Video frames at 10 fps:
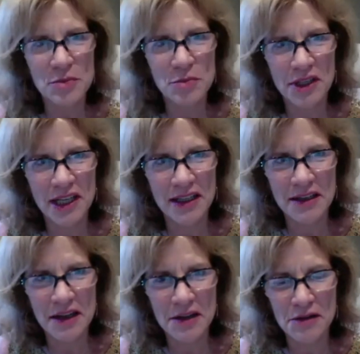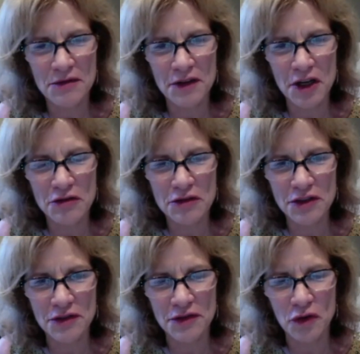put in another vote
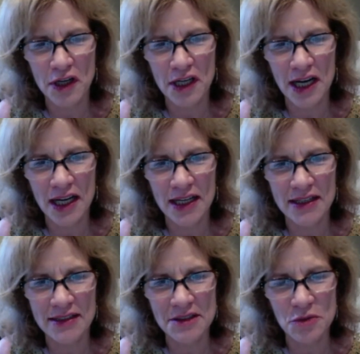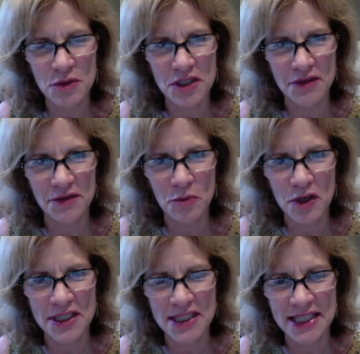for switching from
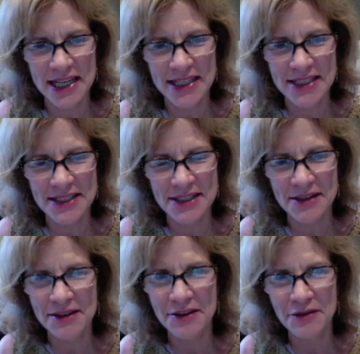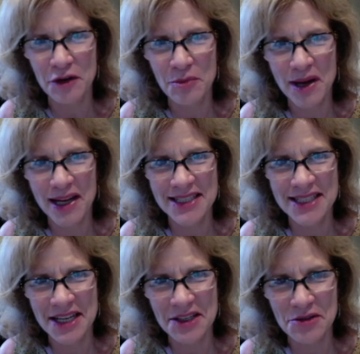Wednesdays from my
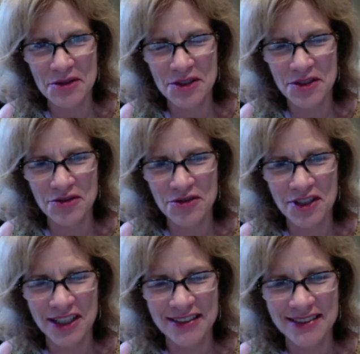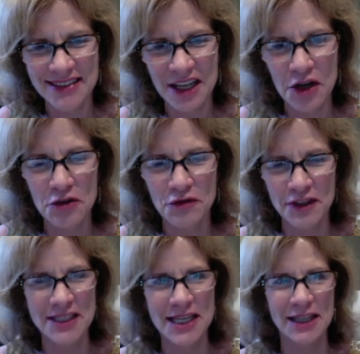son, who's a junior, who
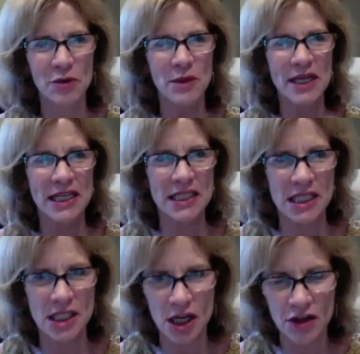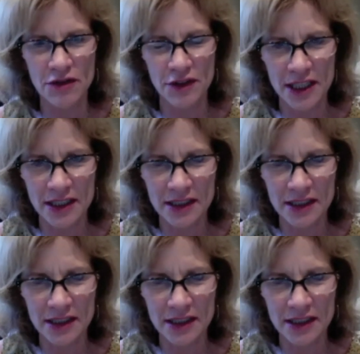feels like the week isn't over.